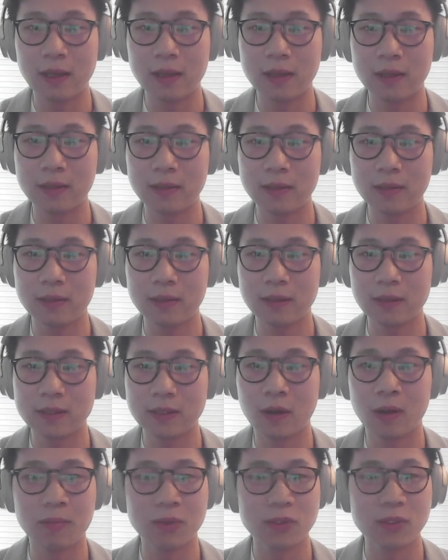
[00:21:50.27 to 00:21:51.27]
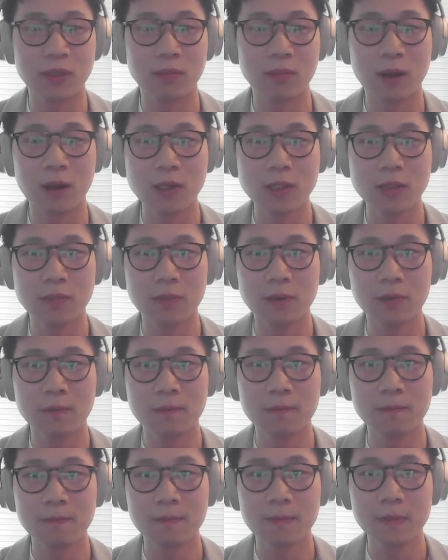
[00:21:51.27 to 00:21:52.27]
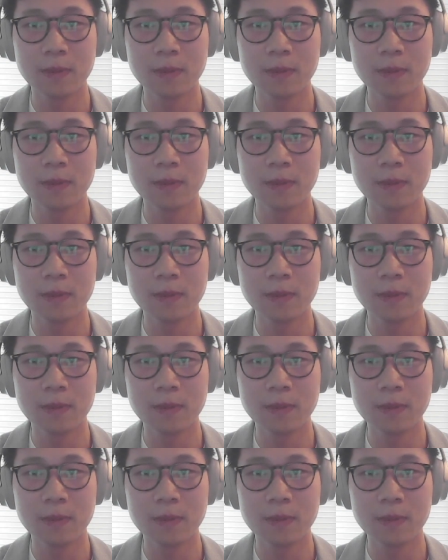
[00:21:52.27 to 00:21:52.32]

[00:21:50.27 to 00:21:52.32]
And it's almost impossible.